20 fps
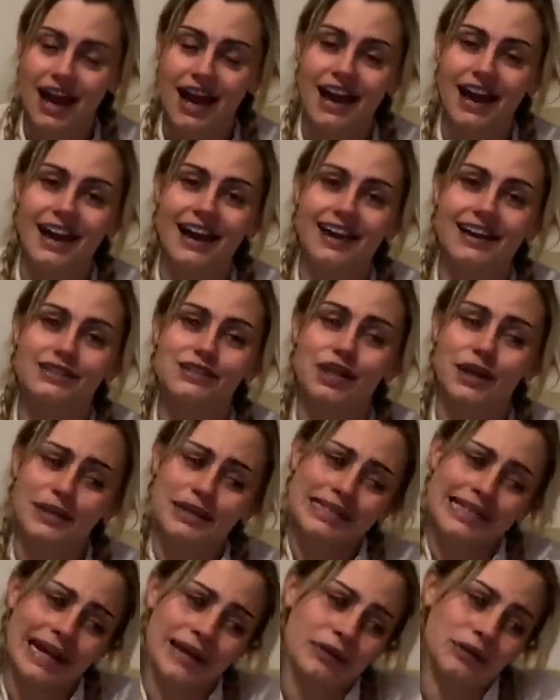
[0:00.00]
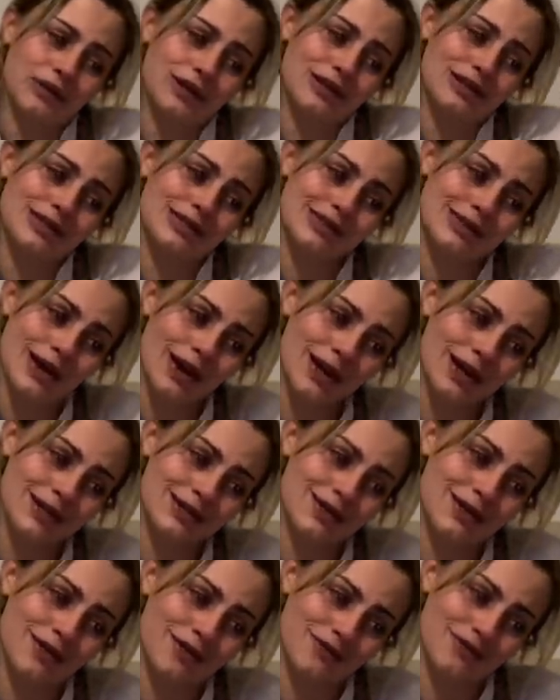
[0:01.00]
and going down the side
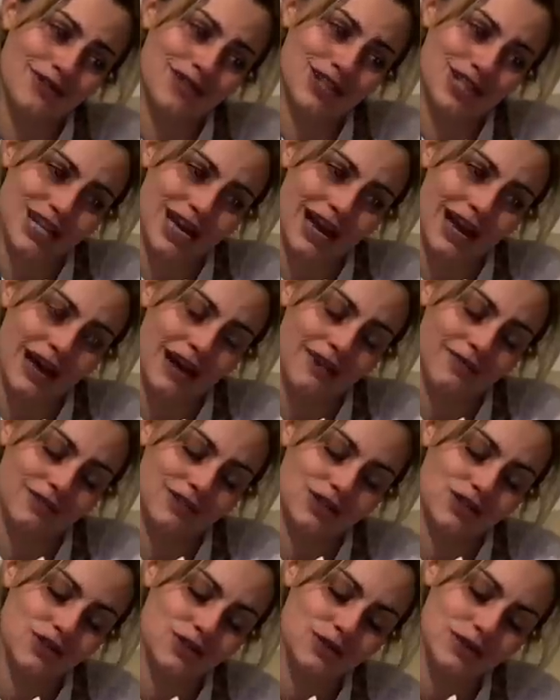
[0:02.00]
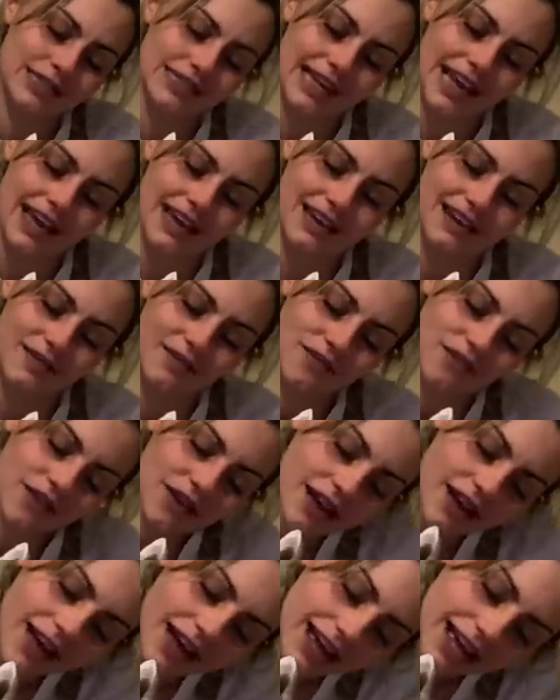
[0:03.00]
of the shaft to save a